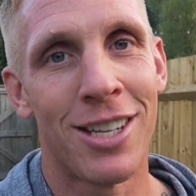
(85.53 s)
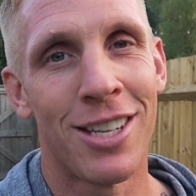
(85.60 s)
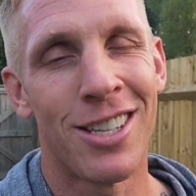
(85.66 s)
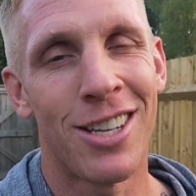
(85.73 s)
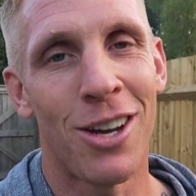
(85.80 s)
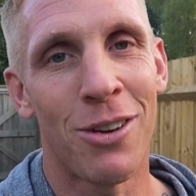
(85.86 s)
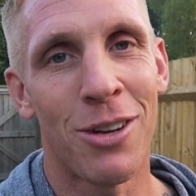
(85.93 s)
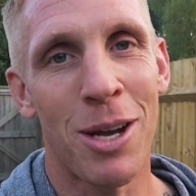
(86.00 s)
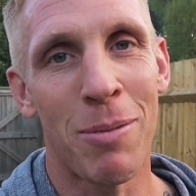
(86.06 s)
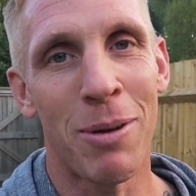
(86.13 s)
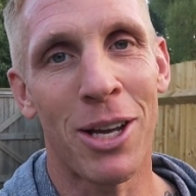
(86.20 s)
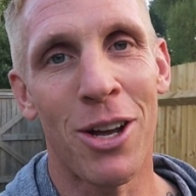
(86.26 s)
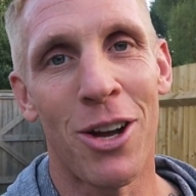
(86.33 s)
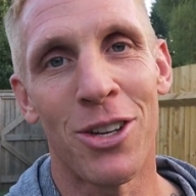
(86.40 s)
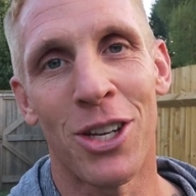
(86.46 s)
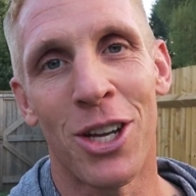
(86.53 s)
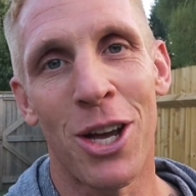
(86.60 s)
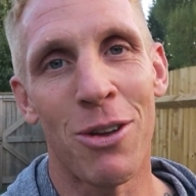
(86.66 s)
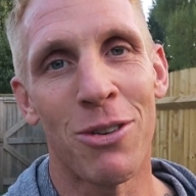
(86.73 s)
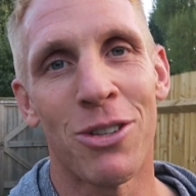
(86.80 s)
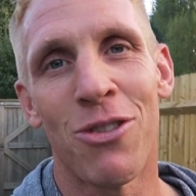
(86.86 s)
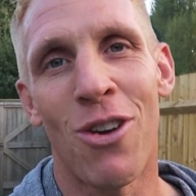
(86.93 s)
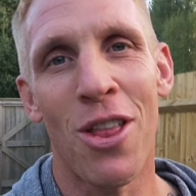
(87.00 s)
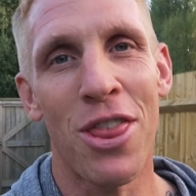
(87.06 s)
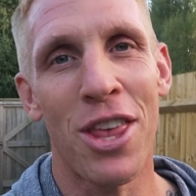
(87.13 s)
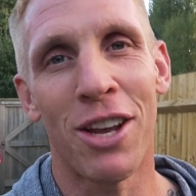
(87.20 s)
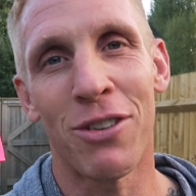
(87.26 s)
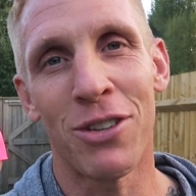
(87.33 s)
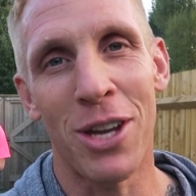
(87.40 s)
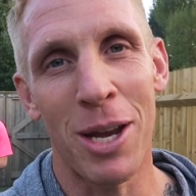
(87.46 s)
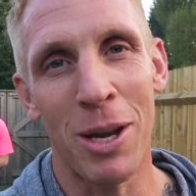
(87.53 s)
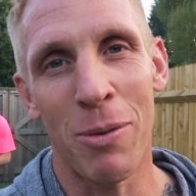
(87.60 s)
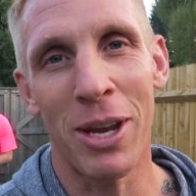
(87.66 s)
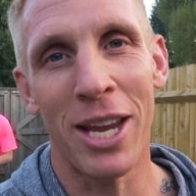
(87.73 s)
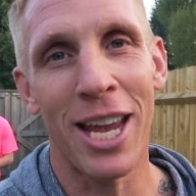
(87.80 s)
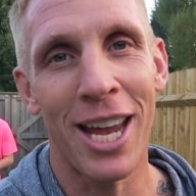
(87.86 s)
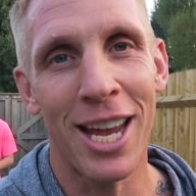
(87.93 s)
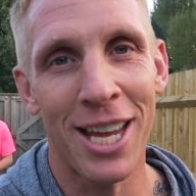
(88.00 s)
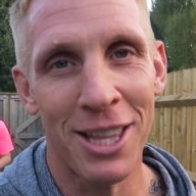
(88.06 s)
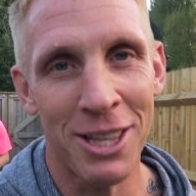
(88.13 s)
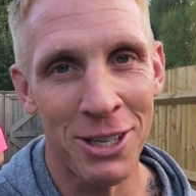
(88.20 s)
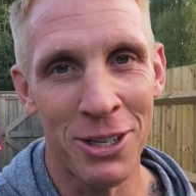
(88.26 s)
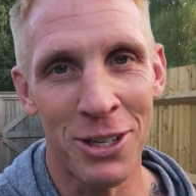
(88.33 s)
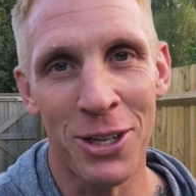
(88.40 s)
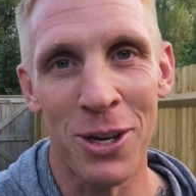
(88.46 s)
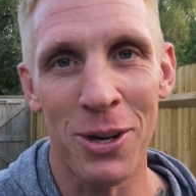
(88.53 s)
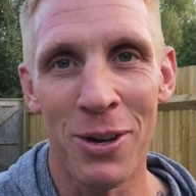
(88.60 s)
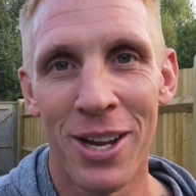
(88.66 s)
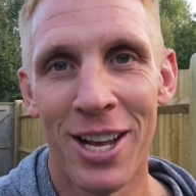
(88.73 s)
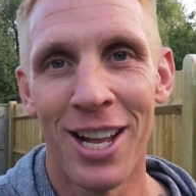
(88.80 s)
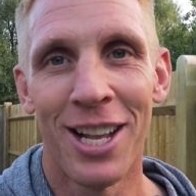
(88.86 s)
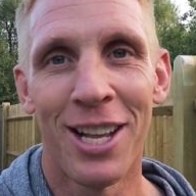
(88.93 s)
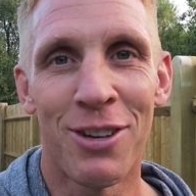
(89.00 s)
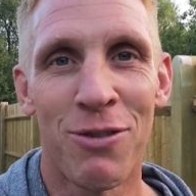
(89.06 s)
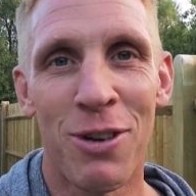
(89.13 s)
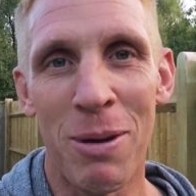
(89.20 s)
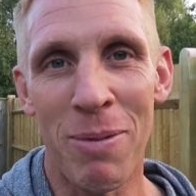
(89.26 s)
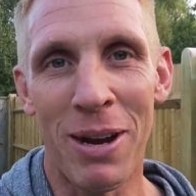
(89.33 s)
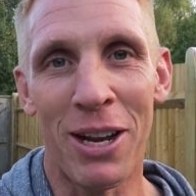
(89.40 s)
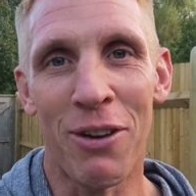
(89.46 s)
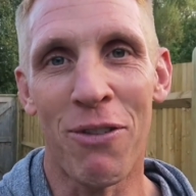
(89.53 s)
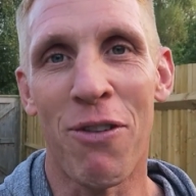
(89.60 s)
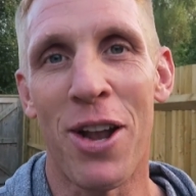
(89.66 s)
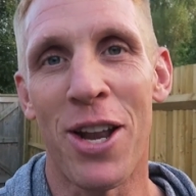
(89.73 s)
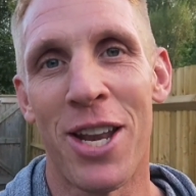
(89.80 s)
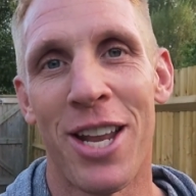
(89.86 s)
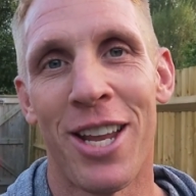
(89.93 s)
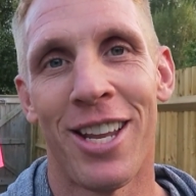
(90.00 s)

So come on in, guys and girls. Try and think of something that we can get Ethan to do. Let's really make this fun.